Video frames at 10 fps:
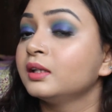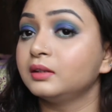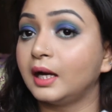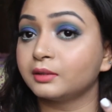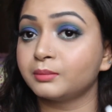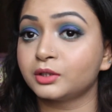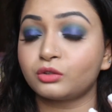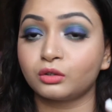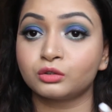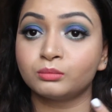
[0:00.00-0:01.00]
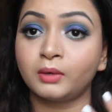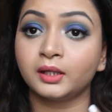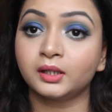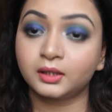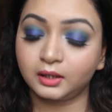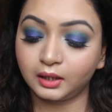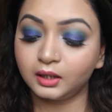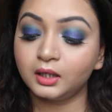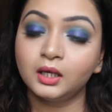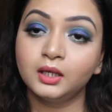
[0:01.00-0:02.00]
that much onto my
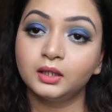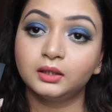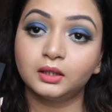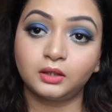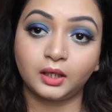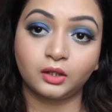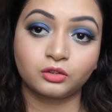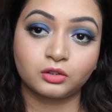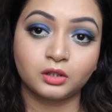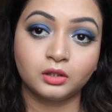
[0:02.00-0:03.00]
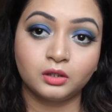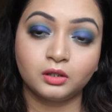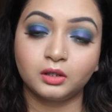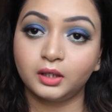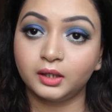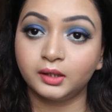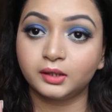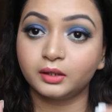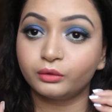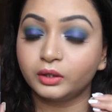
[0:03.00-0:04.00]
skin. The texture is
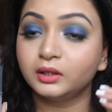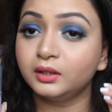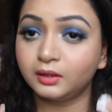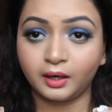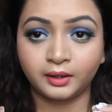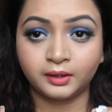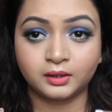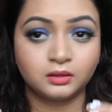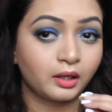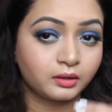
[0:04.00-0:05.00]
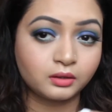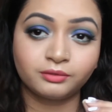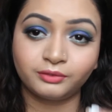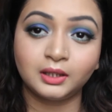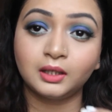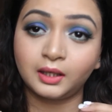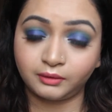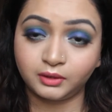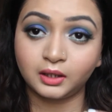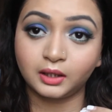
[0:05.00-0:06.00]
really nice. It doesn't feel
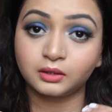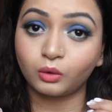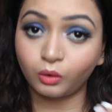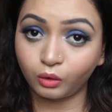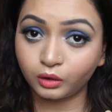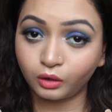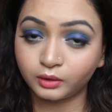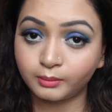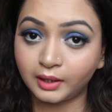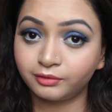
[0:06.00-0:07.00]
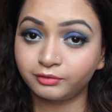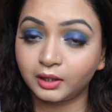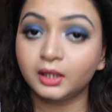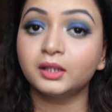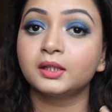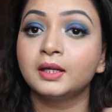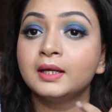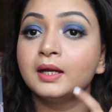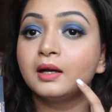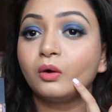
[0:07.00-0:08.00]
heavy at all on my face,
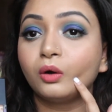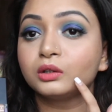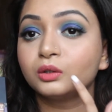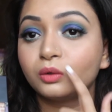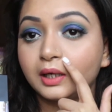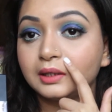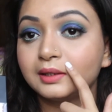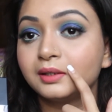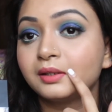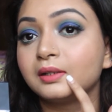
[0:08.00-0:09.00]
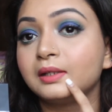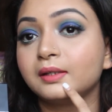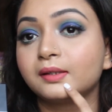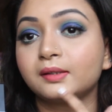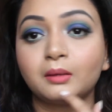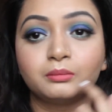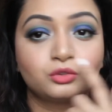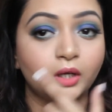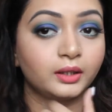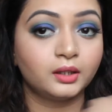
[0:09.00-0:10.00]
although I can see some
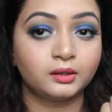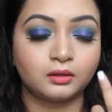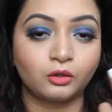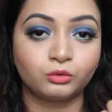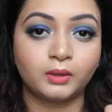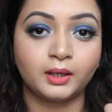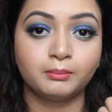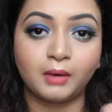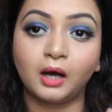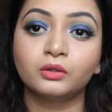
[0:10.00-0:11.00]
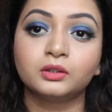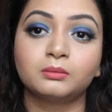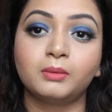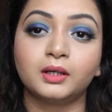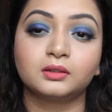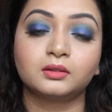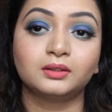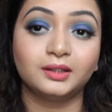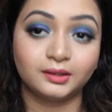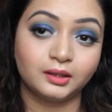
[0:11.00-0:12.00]
dryness around my mouth, but
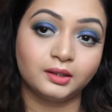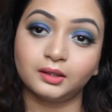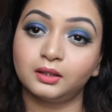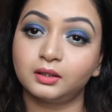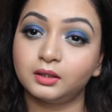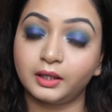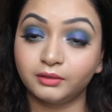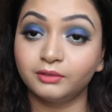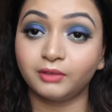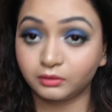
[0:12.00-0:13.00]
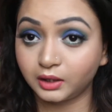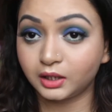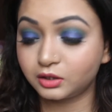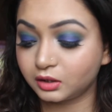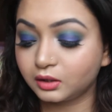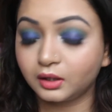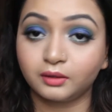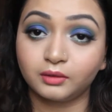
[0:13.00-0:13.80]
this is a heavy foundation,